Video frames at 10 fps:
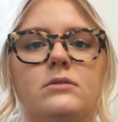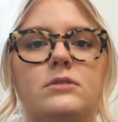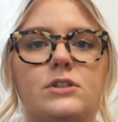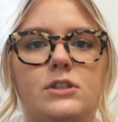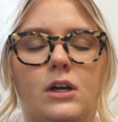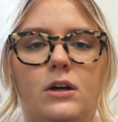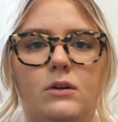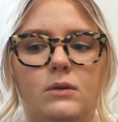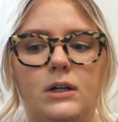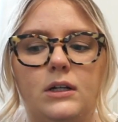
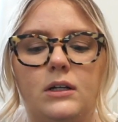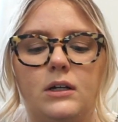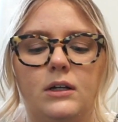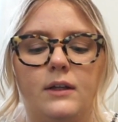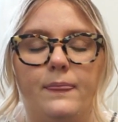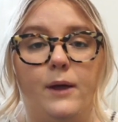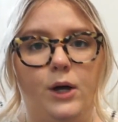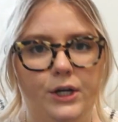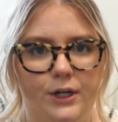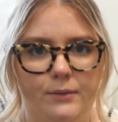So the
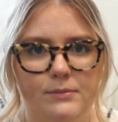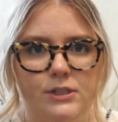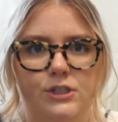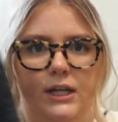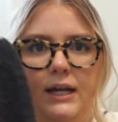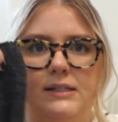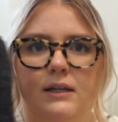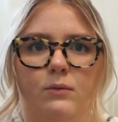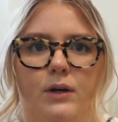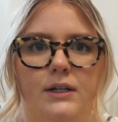arms, she has
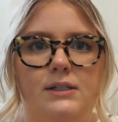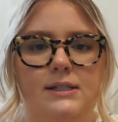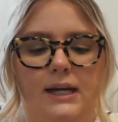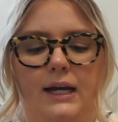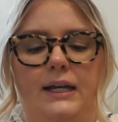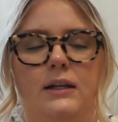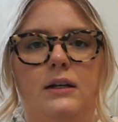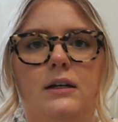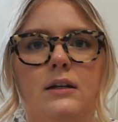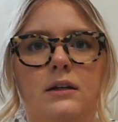it where it's tight
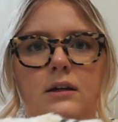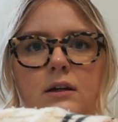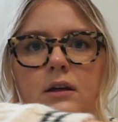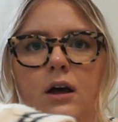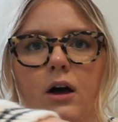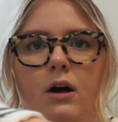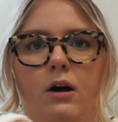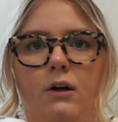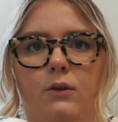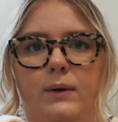
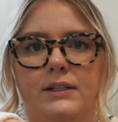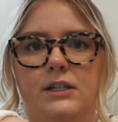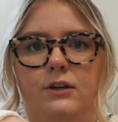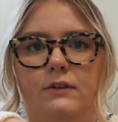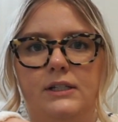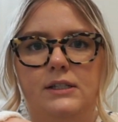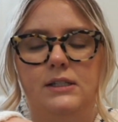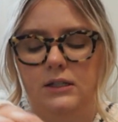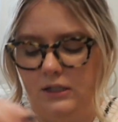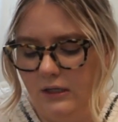all the way to your
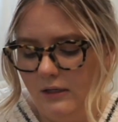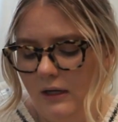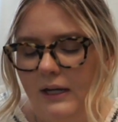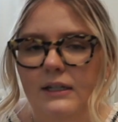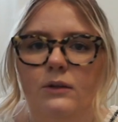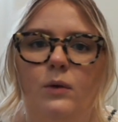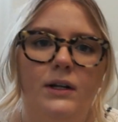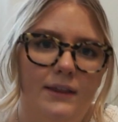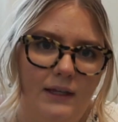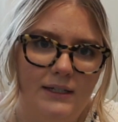wrist. I didn't want
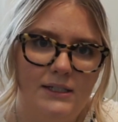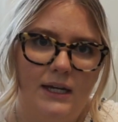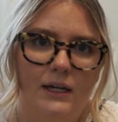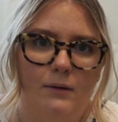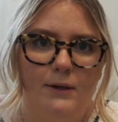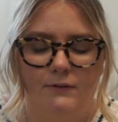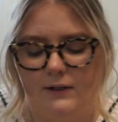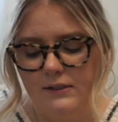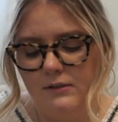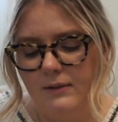it that tight on my
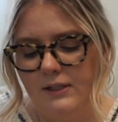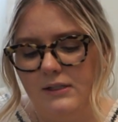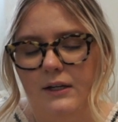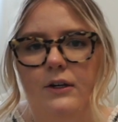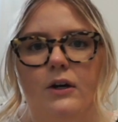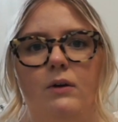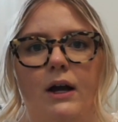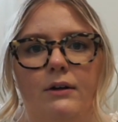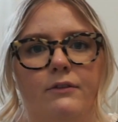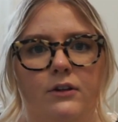wrist because I know I
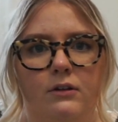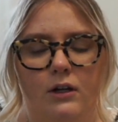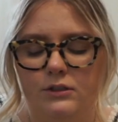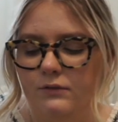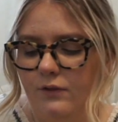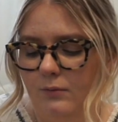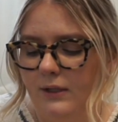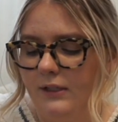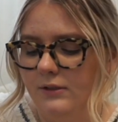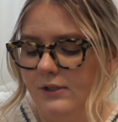would feel
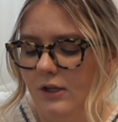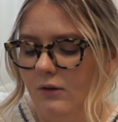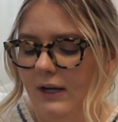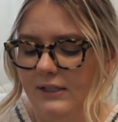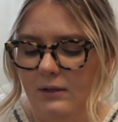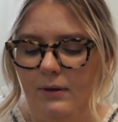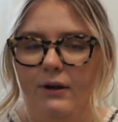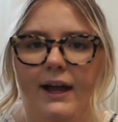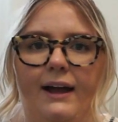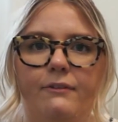claustrophobic, so I did about
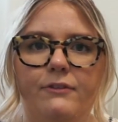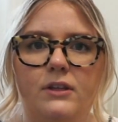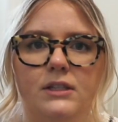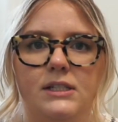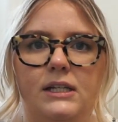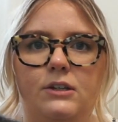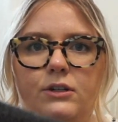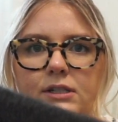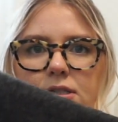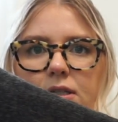half the
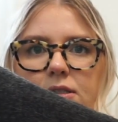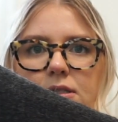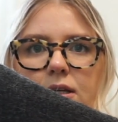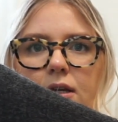decreases.